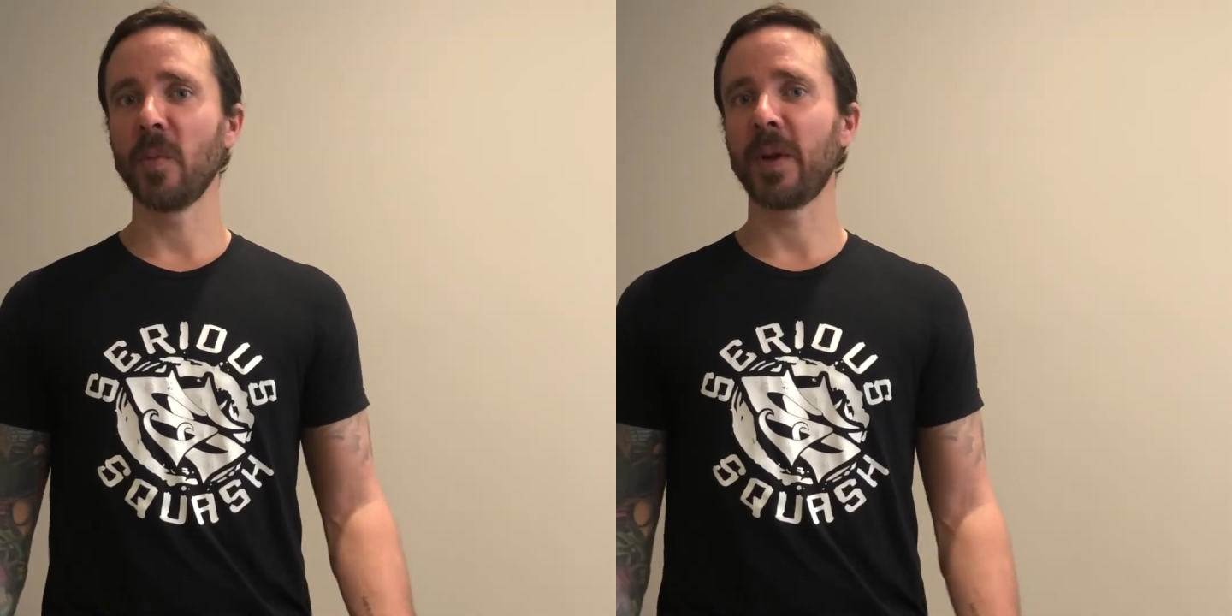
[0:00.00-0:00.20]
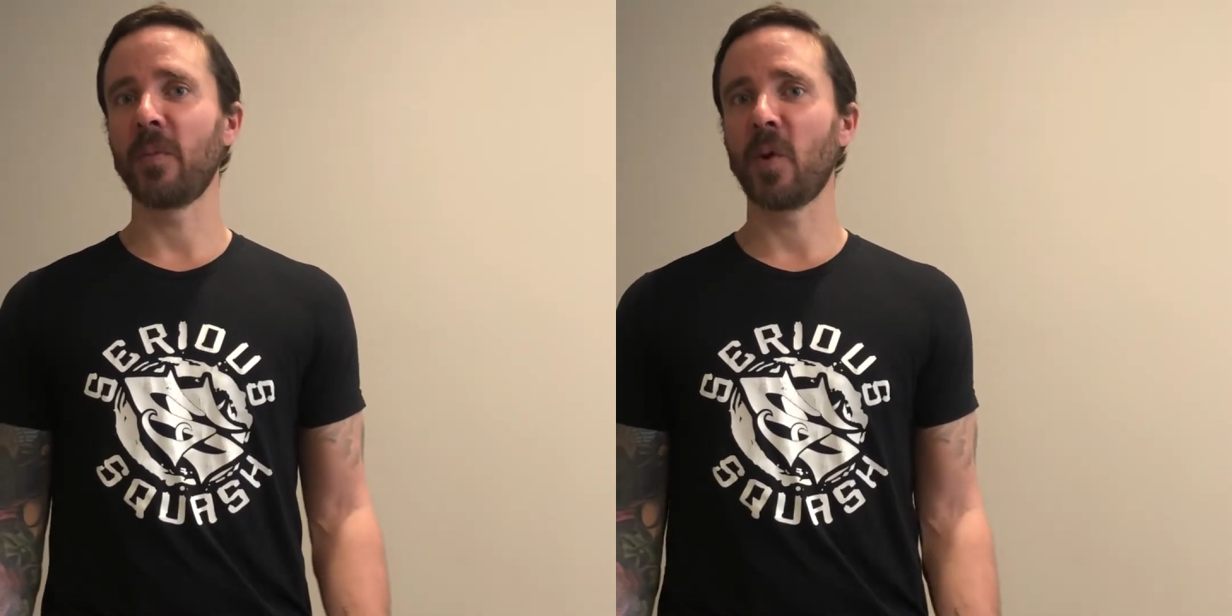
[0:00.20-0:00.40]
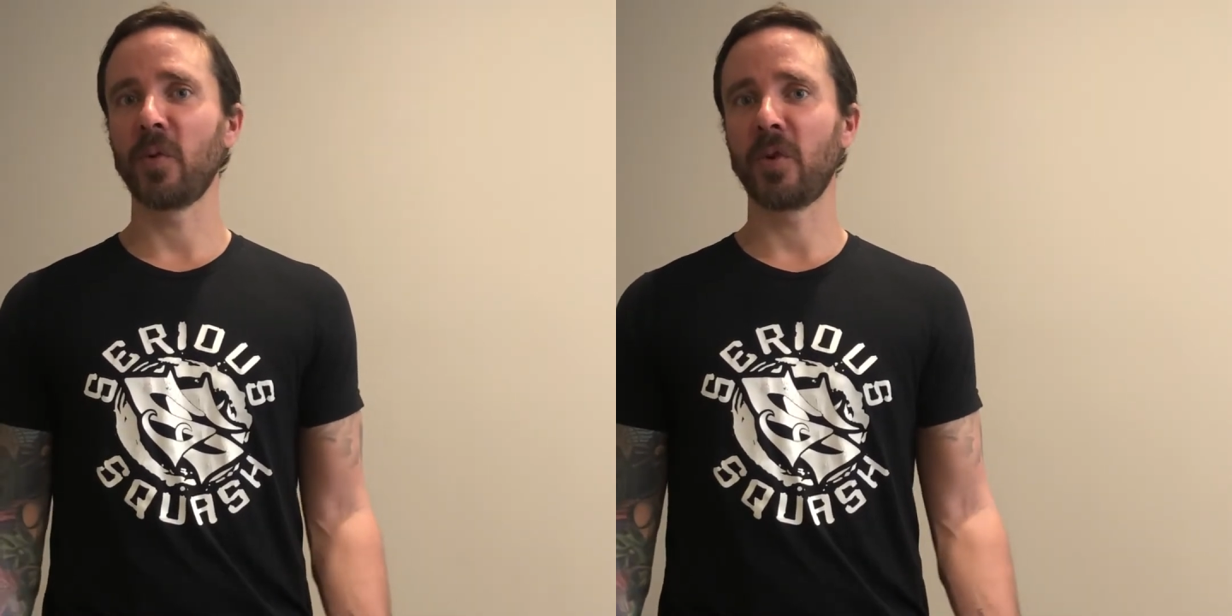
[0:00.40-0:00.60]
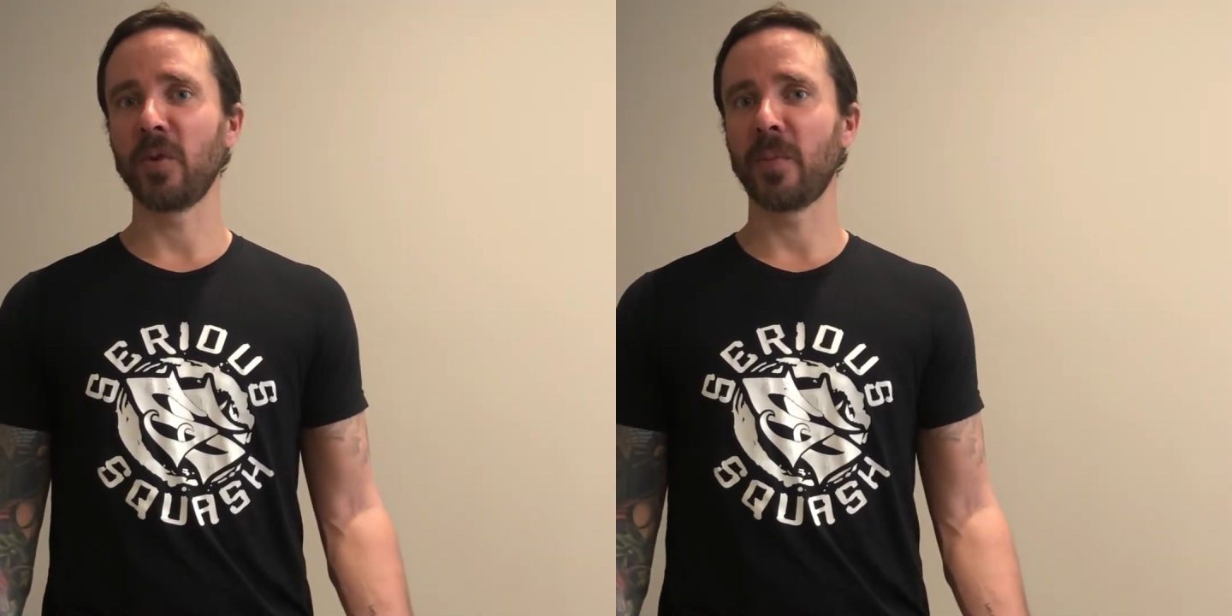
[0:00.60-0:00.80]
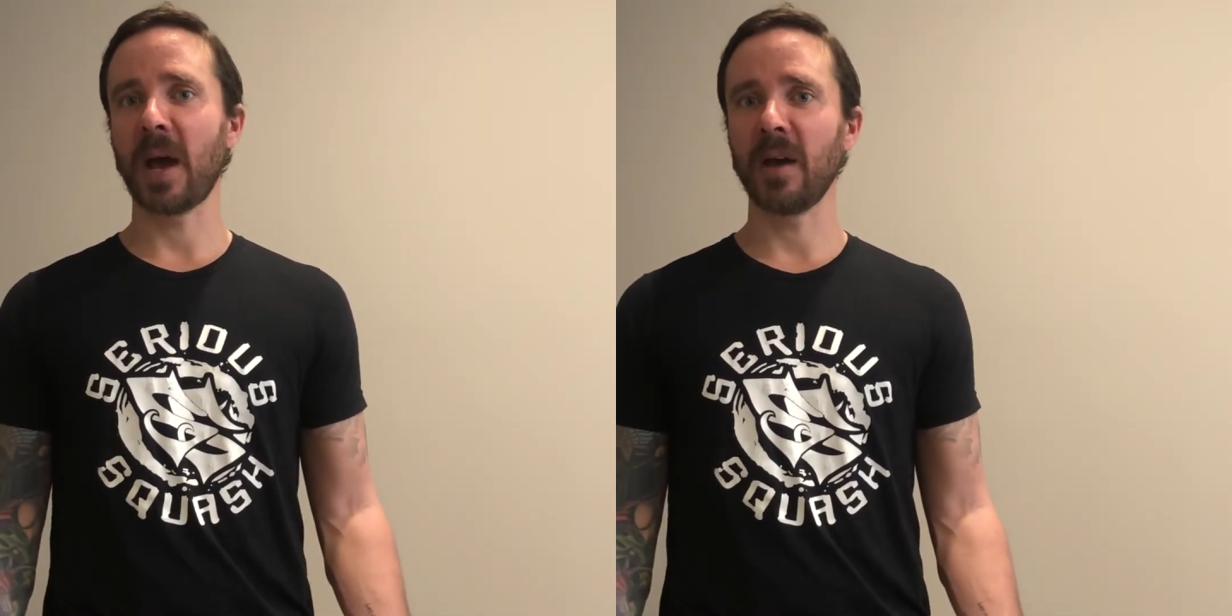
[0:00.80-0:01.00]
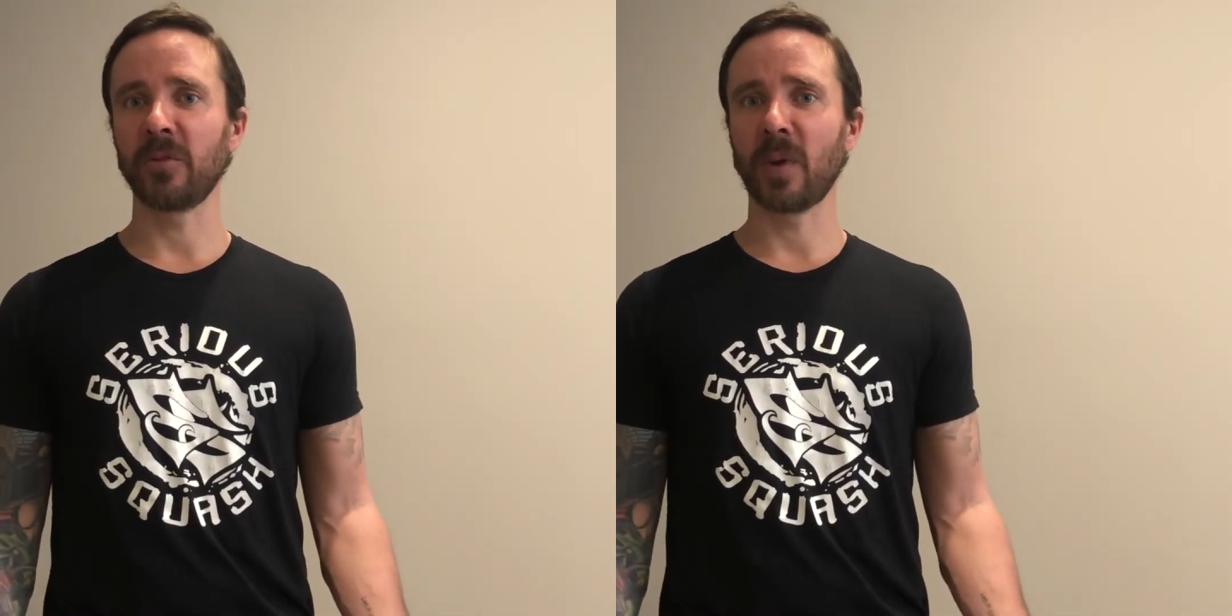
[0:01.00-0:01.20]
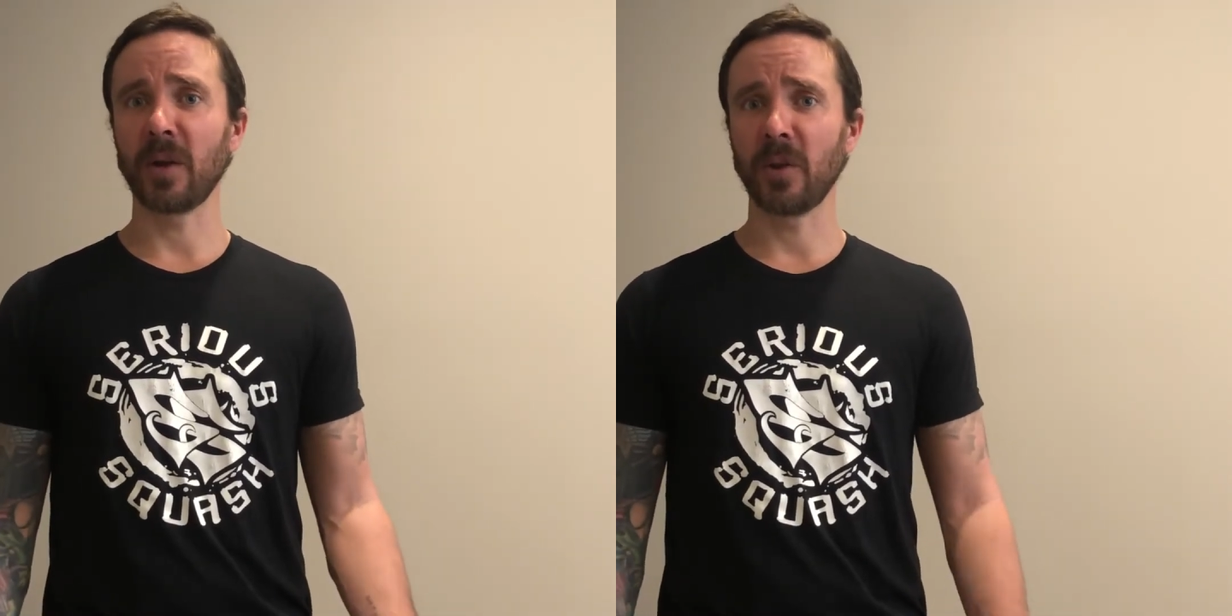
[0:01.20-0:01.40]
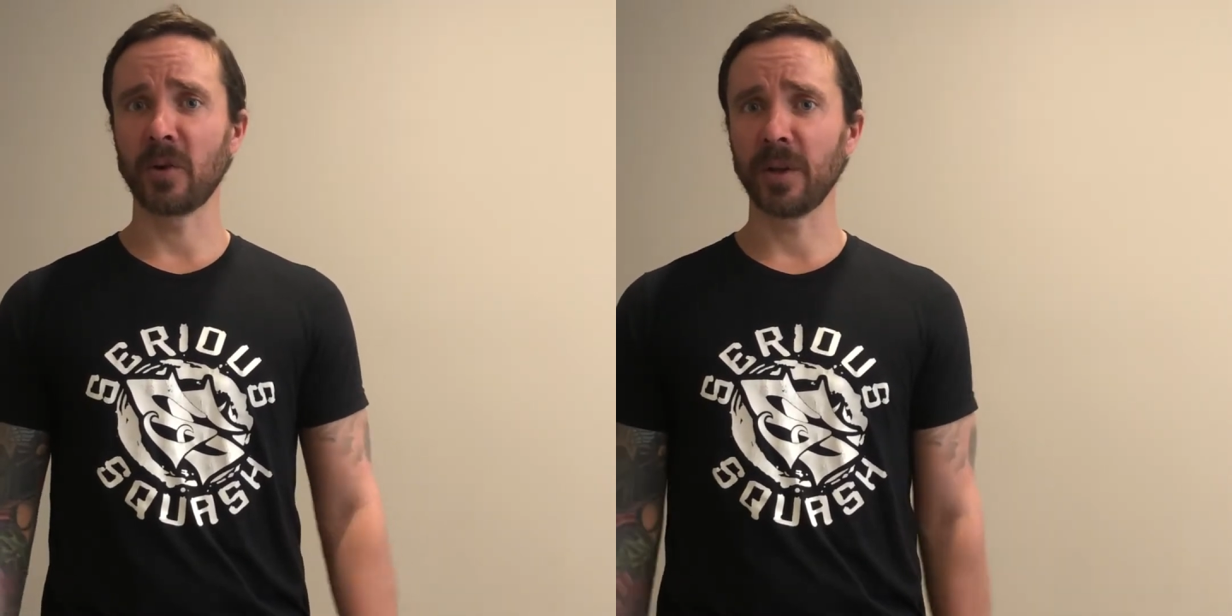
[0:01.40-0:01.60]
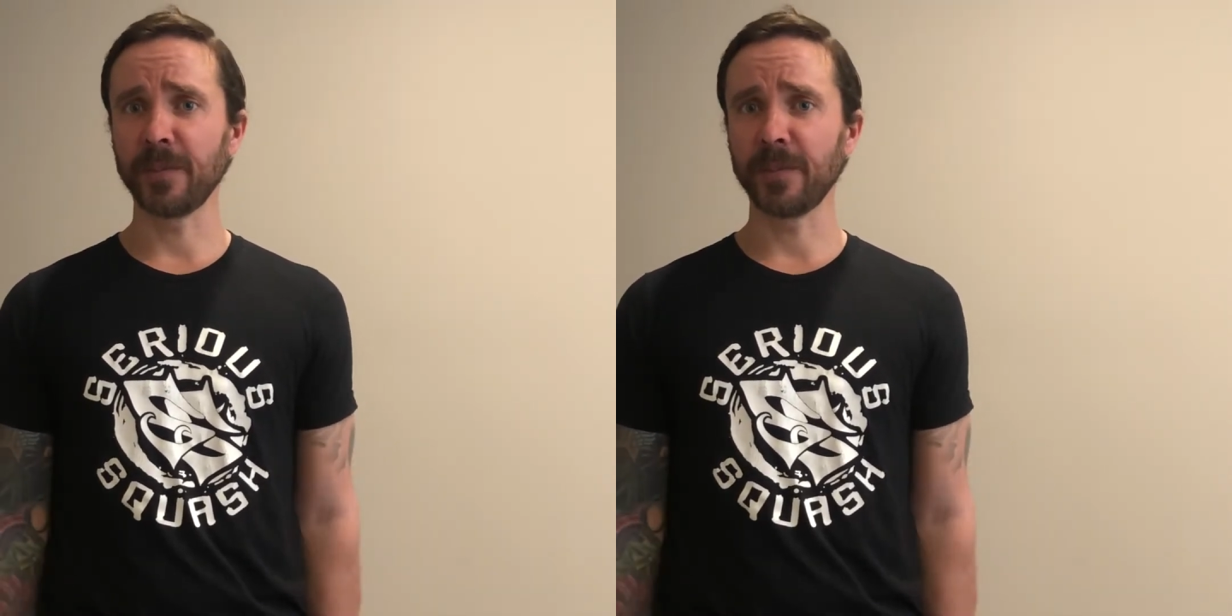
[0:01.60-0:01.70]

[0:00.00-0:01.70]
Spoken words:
but won't do them as regularly.